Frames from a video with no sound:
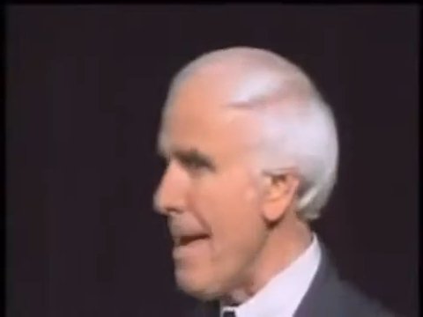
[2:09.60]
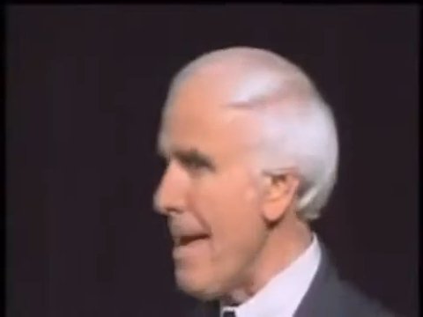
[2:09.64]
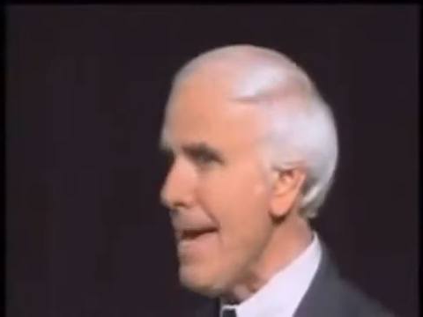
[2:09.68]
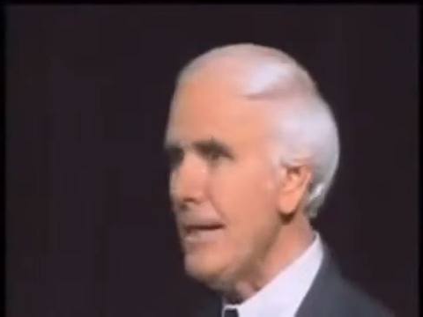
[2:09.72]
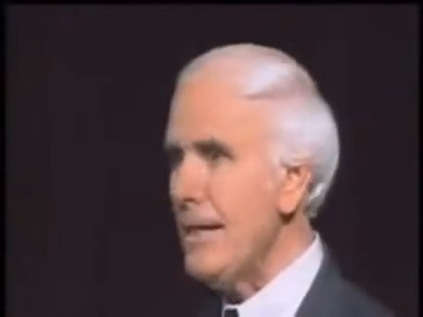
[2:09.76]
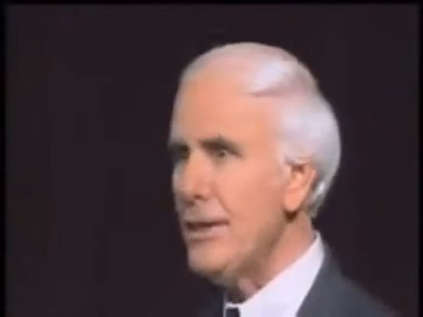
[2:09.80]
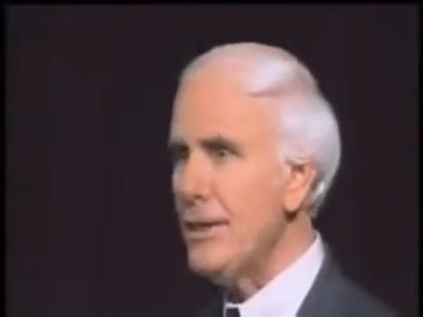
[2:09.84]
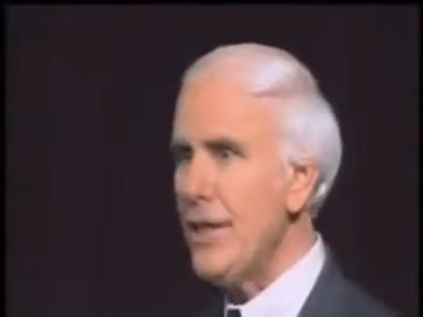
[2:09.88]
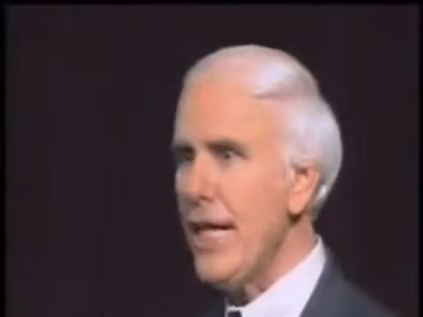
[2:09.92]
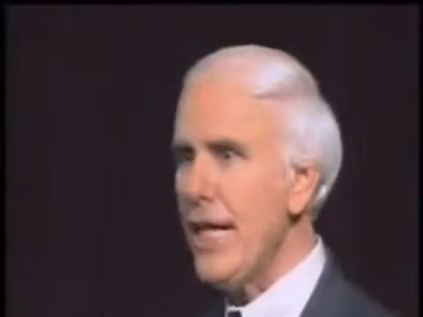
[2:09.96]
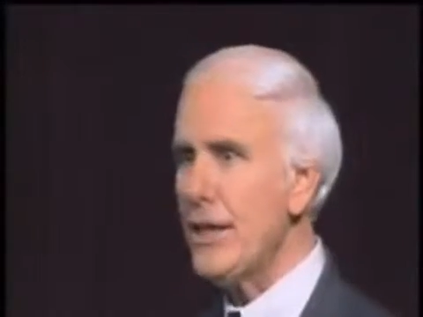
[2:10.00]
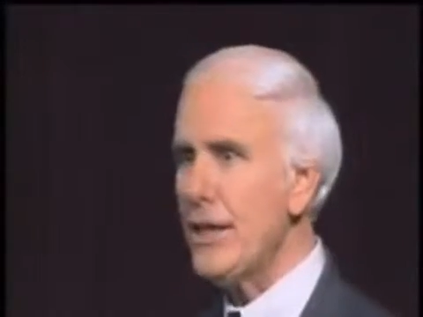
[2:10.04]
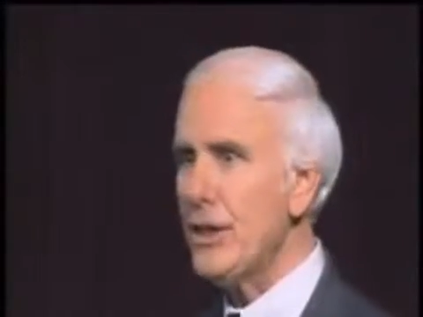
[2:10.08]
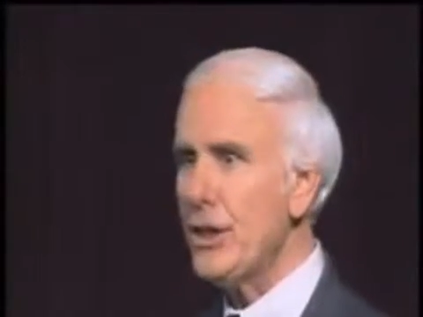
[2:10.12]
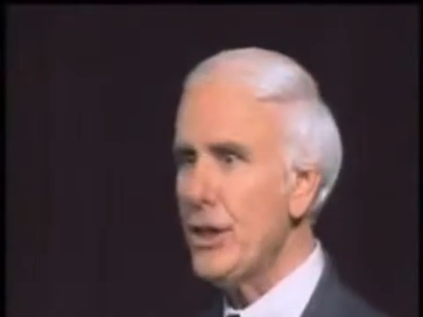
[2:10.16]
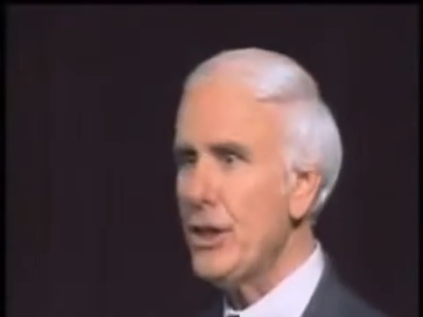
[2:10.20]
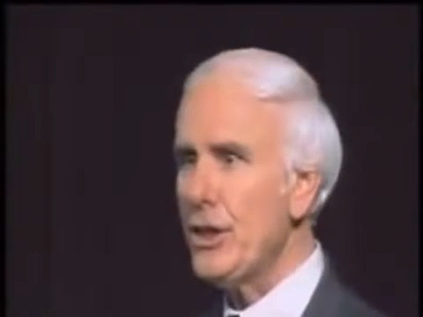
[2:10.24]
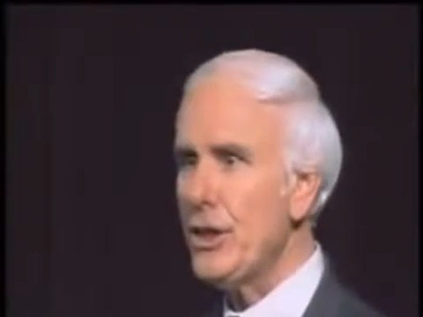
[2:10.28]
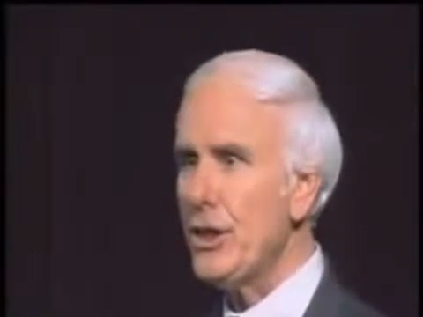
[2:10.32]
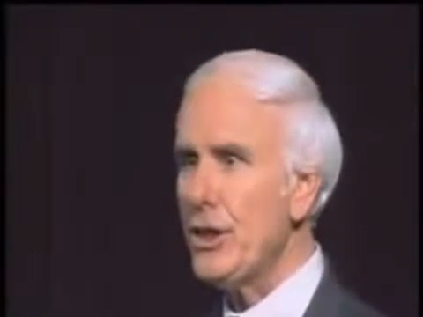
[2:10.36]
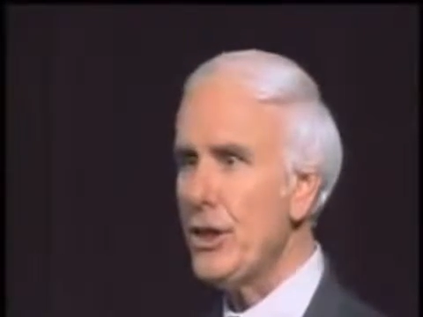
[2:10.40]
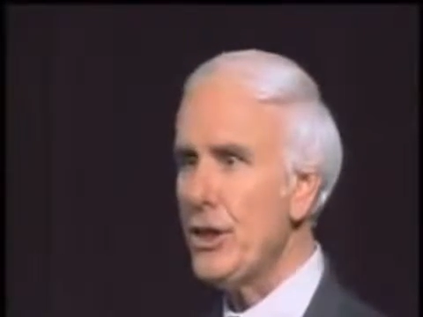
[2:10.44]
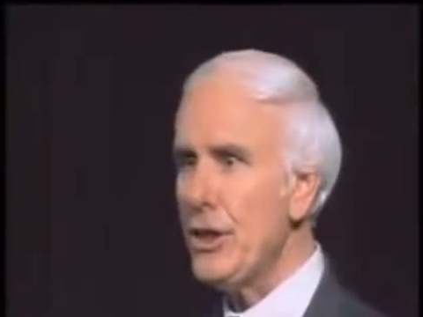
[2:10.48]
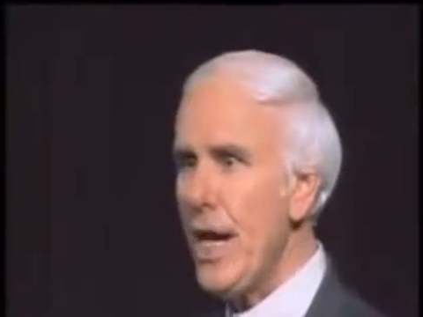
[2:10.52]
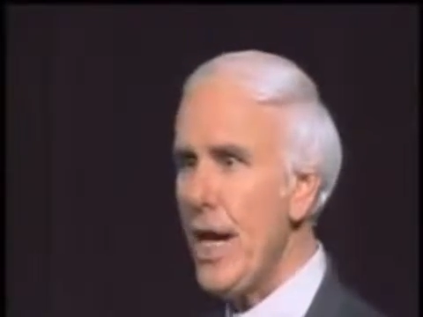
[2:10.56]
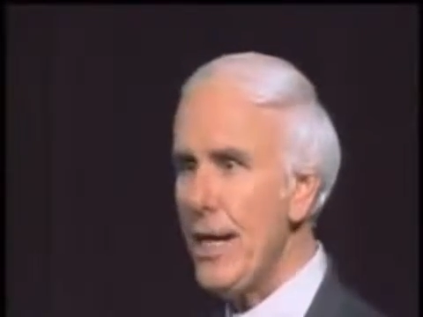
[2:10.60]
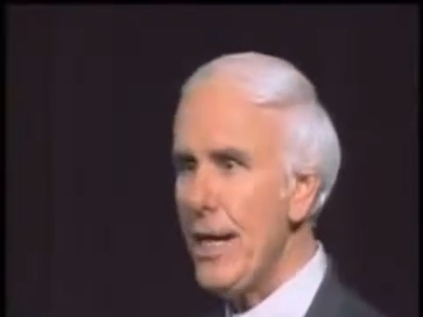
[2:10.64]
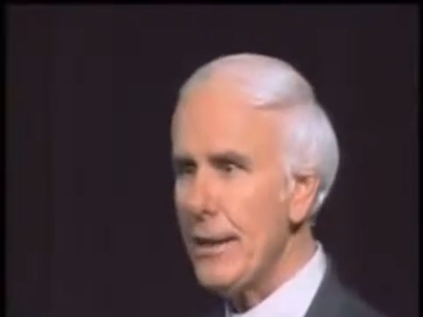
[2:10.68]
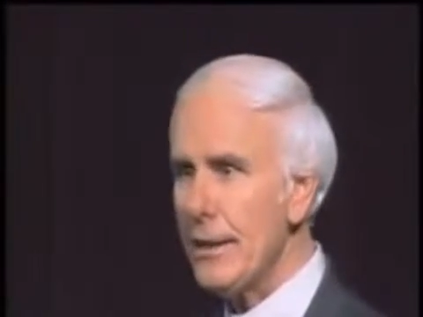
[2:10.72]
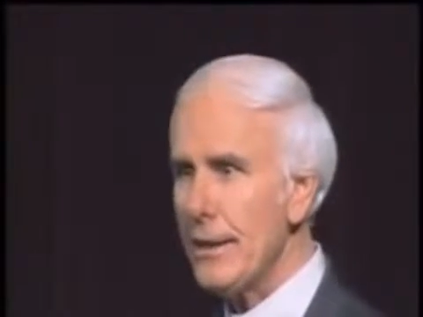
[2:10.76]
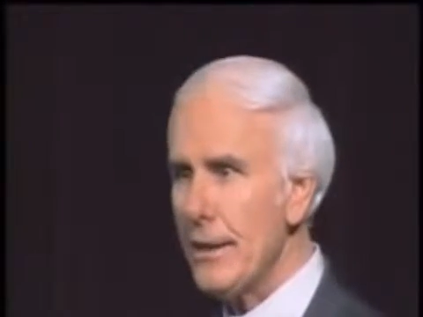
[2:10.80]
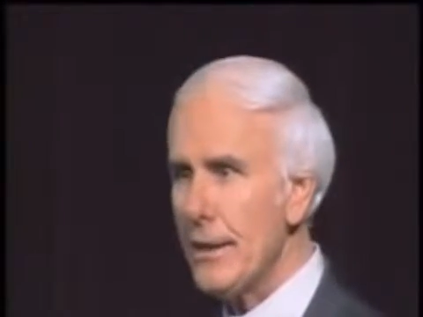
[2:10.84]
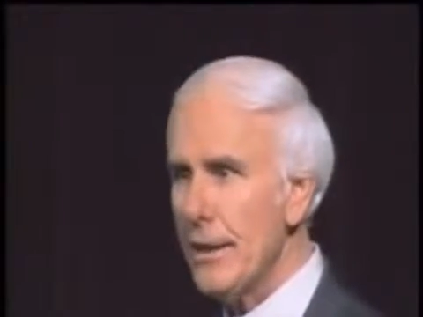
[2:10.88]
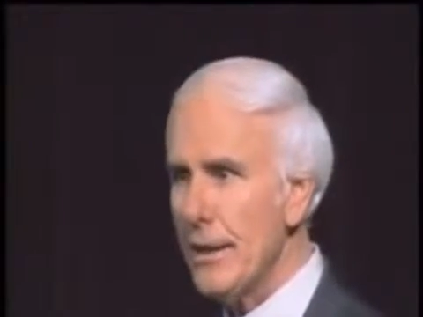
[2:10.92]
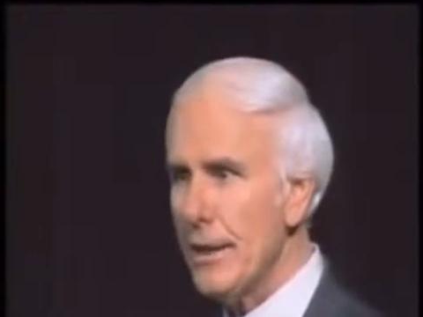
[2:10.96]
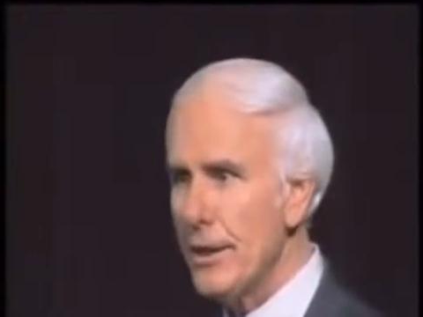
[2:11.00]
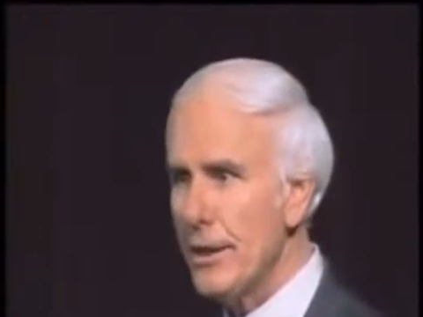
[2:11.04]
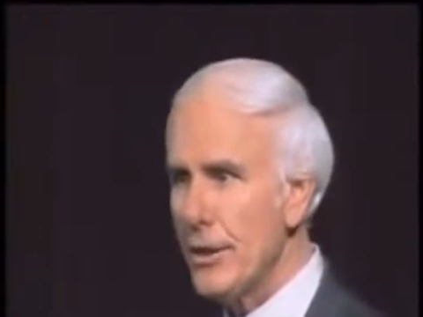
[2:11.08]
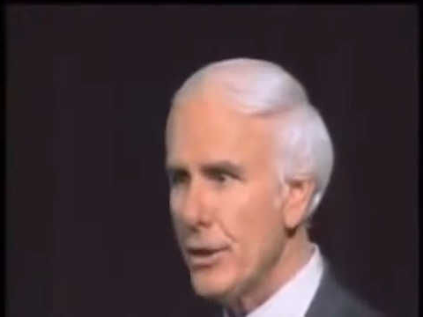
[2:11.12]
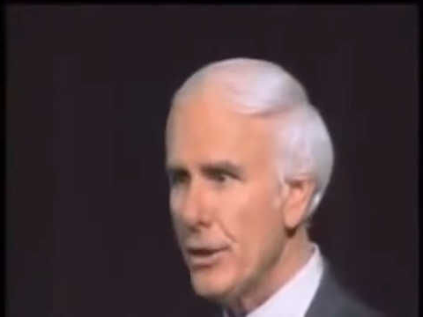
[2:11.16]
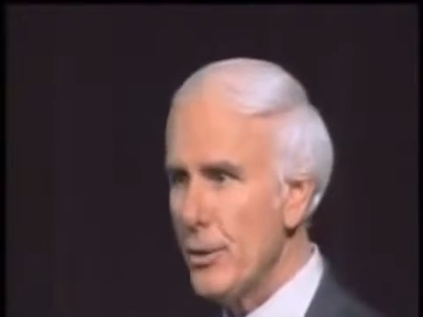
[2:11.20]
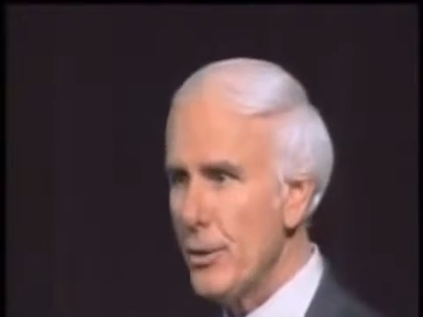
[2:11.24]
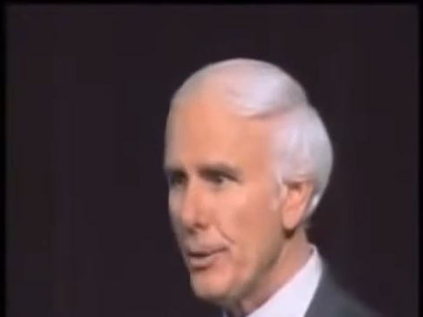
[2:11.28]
A man takes a shotgun